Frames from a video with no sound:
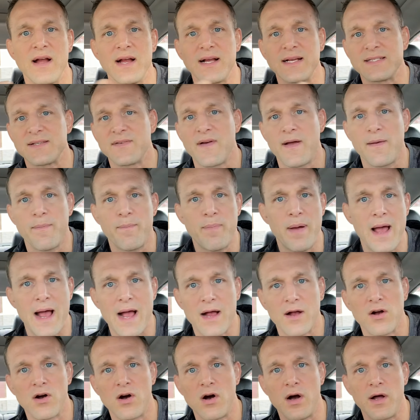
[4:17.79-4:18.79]
Because if I
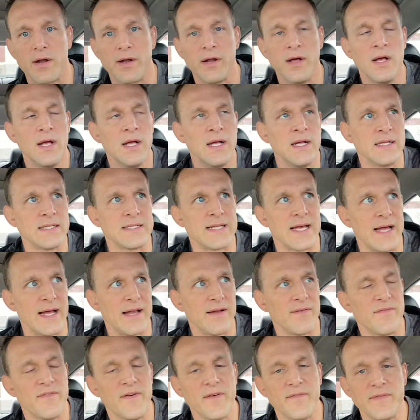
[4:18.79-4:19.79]
pack on
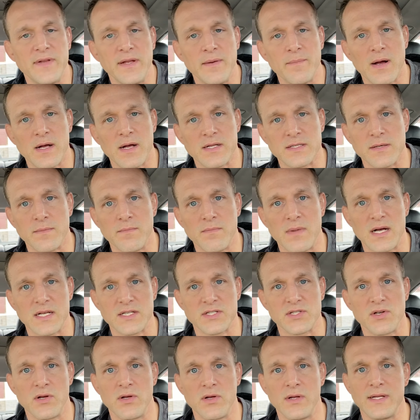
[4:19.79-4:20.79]
10, 15 pounds of
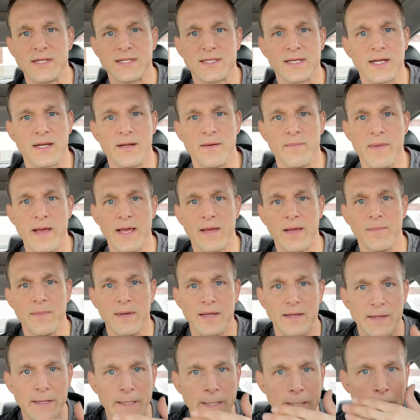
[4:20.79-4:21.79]
muscle, it's going to make
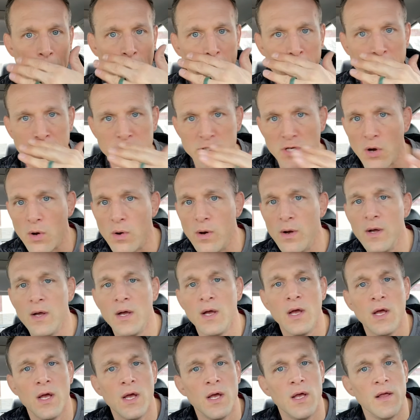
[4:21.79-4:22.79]
me leaner. So
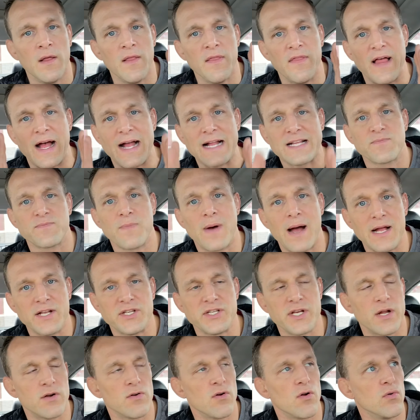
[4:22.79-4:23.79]
that's my
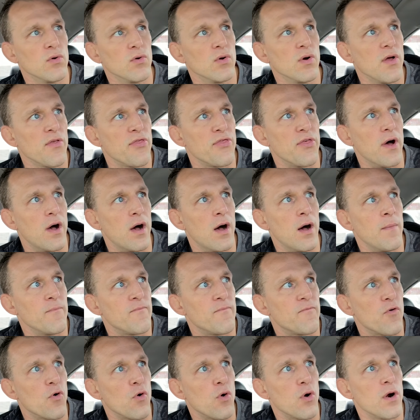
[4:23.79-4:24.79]
general rule of thumb
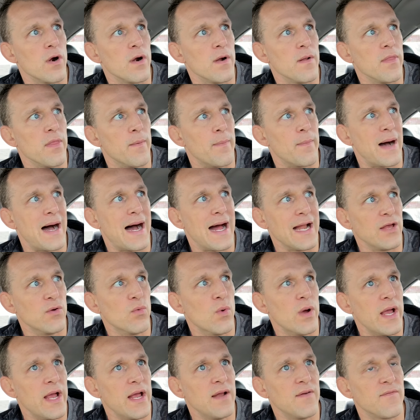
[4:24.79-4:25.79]
for the body
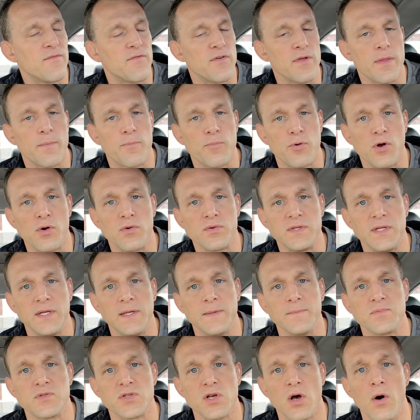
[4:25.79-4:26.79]
weight for the
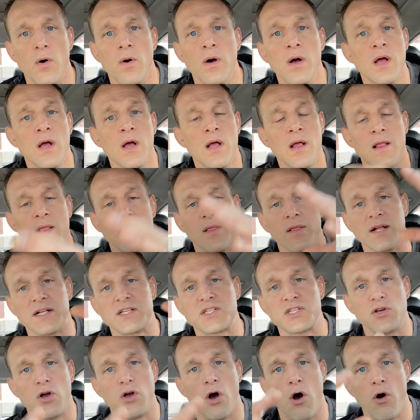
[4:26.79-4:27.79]
protein. So
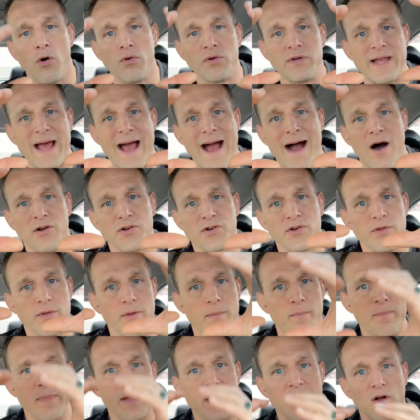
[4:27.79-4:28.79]
Let's go down to the
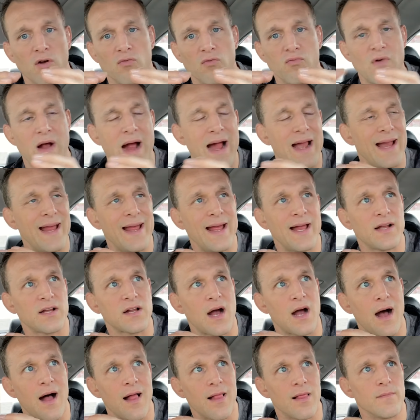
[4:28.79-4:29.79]
middle right-hand
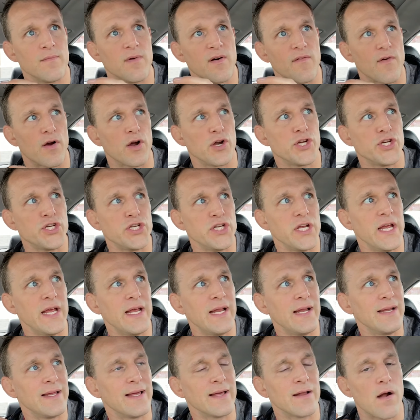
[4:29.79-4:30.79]
column of our
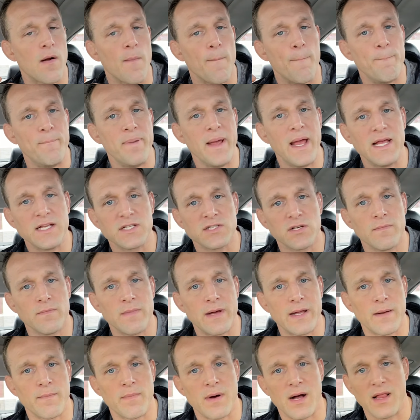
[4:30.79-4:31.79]
sheet and get our basal
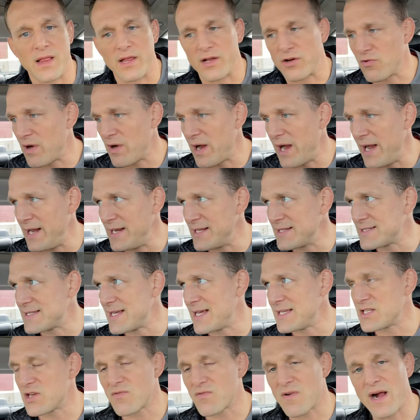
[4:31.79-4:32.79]
metabolic rate. It
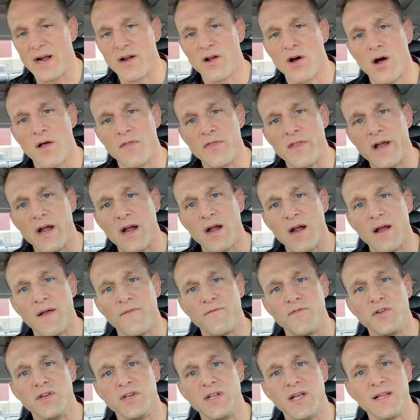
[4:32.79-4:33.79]
says it right on there.
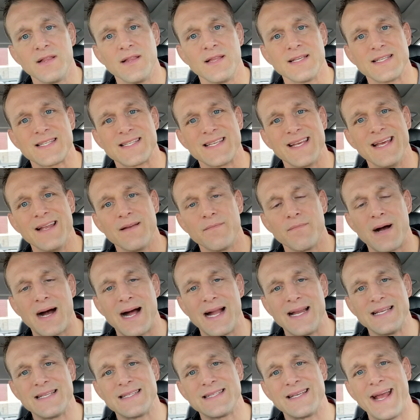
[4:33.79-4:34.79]
If you did this
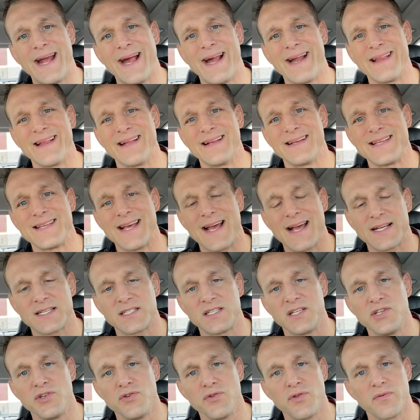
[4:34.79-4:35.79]
in-body scan and it
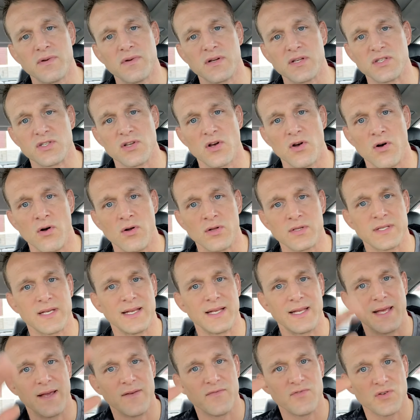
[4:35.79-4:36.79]
texted you the results,
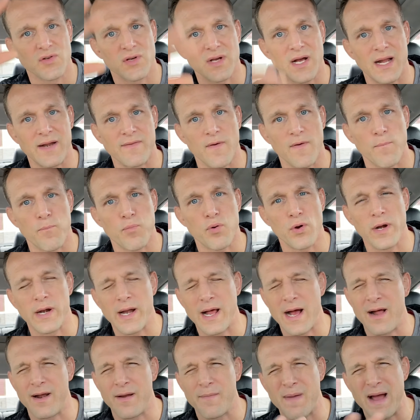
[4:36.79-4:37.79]
it gives you kind of a
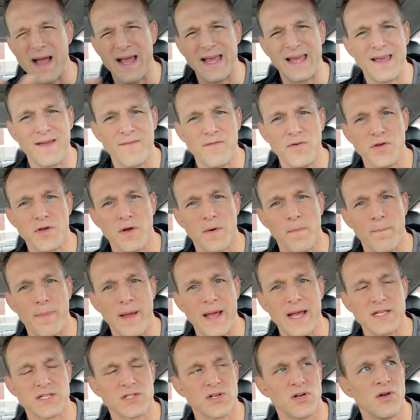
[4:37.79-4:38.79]
printout. It might give you your
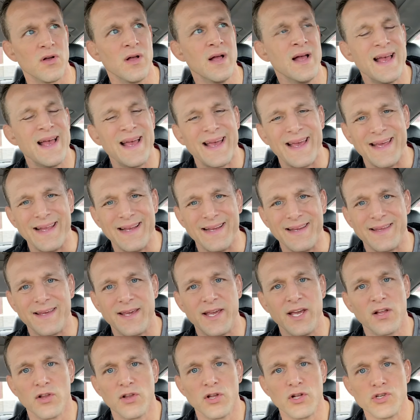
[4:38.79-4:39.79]
basal in
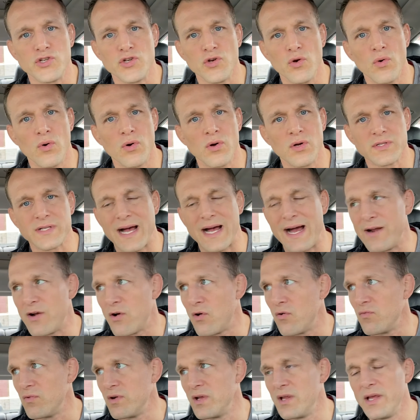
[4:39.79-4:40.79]
kilojoules. I
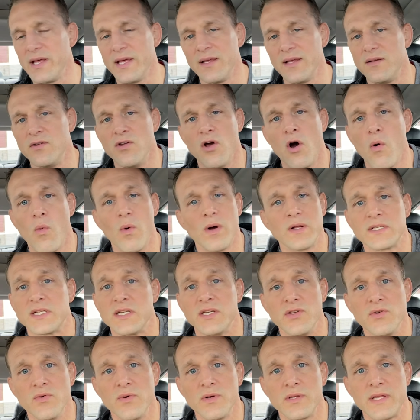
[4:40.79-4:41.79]
don't really know what to
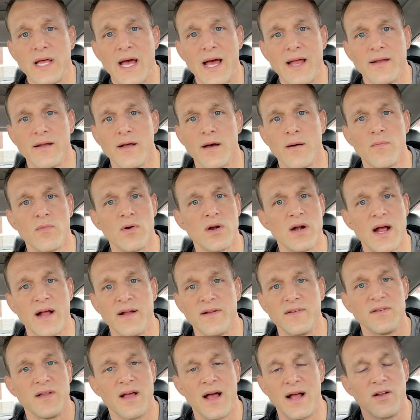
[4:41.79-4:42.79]
do with that number. I,
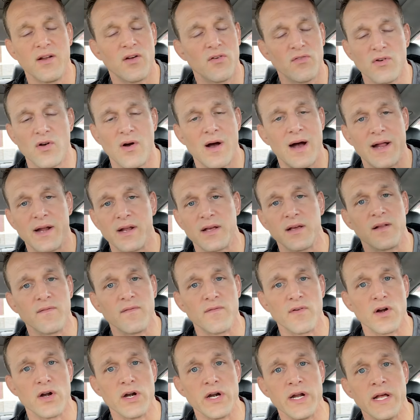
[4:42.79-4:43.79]
I don't know how to
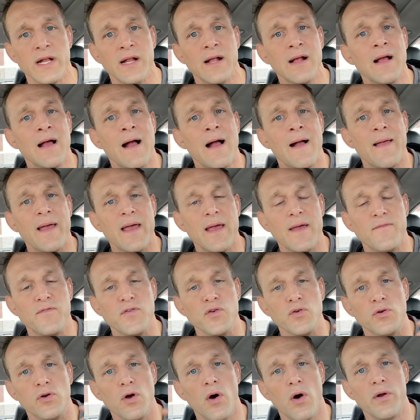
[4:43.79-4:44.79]
convert it. If
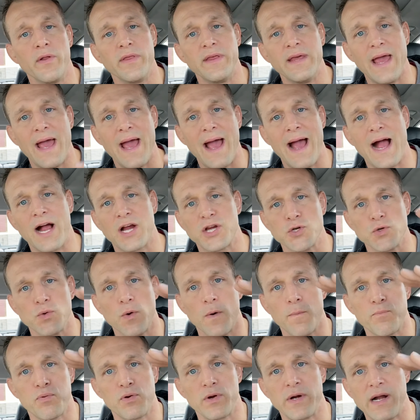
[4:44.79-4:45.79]
you go to the
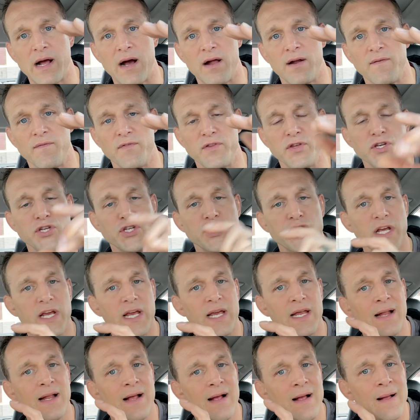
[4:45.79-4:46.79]
actual printout of the
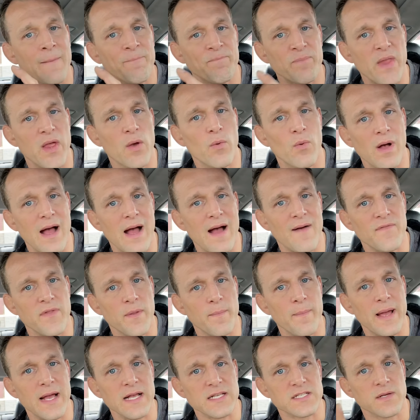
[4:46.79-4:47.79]
sheet, it will have the
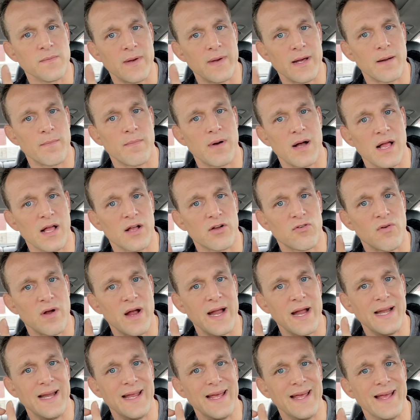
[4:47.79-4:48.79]
basal metabolic
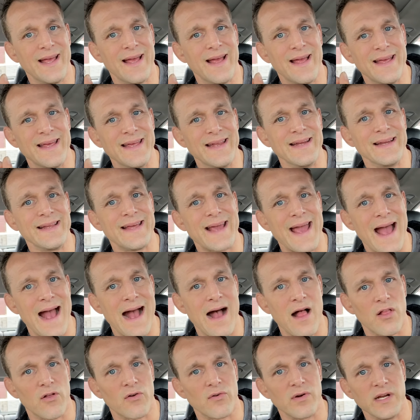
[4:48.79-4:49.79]
rate in
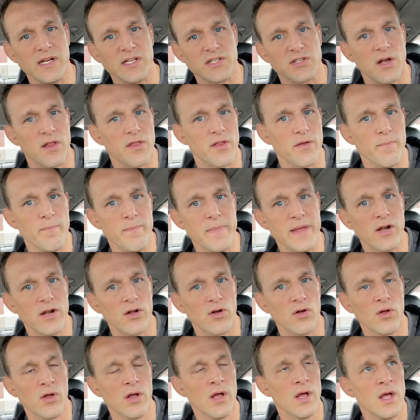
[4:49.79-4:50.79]
calories on the
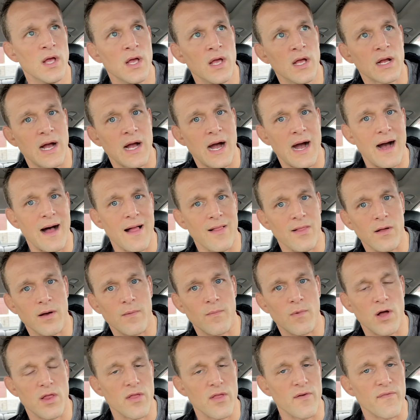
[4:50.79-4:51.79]
middle column
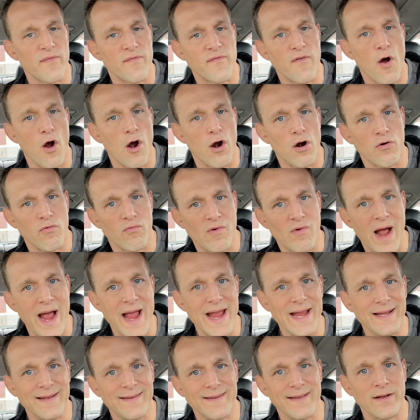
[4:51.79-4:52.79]
on the far
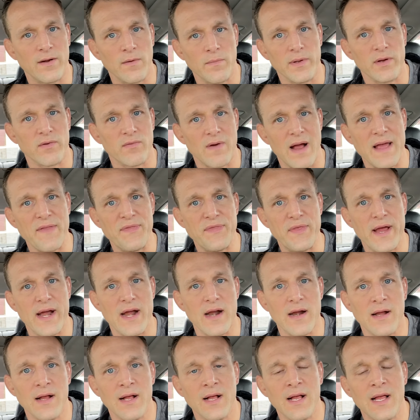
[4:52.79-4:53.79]
right. It'll be right
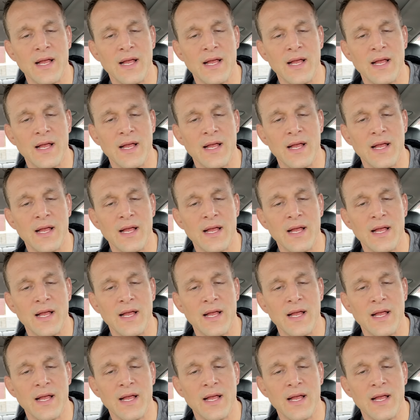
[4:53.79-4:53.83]
there.